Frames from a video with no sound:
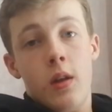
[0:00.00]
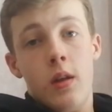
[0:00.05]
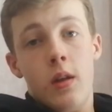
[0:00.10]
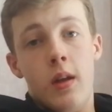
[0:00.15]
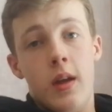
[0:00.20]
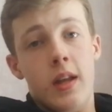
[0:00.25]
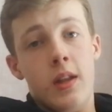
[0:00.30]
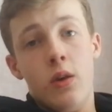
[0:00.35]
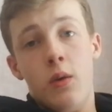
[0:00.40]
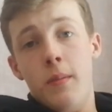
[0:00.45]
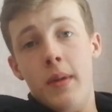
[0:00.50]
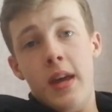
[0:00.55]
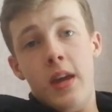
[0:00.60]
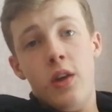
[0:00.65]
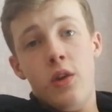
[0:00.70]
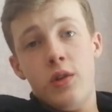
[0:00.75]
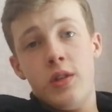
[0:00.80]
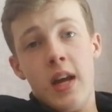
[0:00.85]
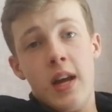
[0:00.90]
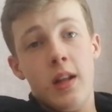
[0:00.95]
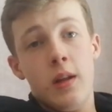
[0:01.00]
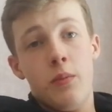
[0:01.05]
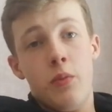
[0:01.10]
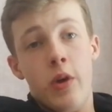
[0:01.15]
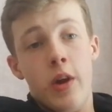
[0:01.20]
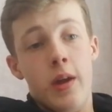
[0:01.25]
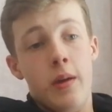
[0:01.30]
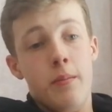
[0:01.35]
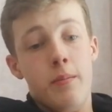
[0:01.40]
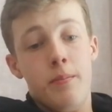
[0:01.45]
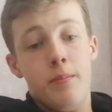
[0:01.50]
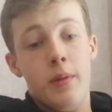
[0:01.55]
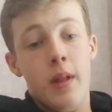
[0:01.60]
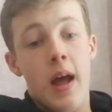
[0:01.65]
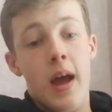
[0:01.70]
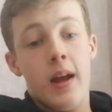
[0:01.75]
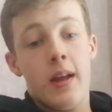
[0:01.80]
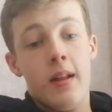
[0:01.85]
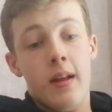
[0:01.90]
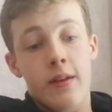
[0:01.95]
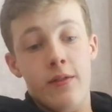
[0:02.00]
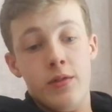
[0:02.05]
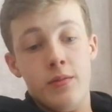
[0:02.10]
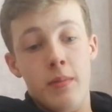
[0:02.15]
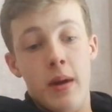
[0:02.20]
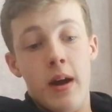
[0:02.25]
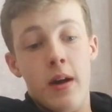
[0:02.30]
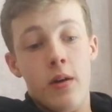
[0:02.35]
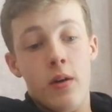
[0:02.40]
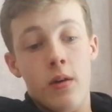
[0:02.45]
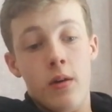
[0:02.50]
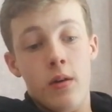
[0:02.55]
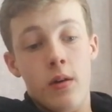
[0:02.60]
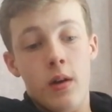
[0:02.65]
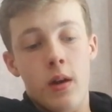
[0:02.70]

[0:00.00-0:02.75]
Like, they'll make you celebrate Black Lives Matter.